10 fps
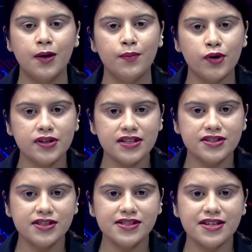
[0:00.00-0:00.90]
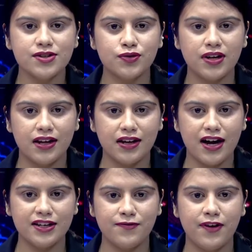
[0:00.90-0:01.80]
Protesters in Sri
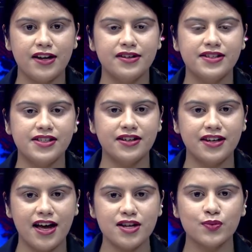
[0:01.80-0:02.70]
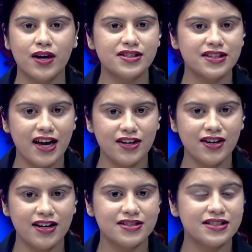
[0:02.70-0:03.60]
Lanka defied tear gas, water cannon
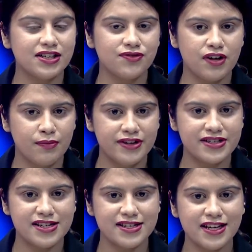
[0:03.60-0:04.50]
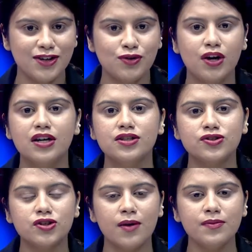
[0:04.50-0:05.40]
and a state of emergency to
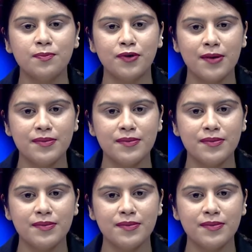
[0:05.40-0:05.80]
storm the Prime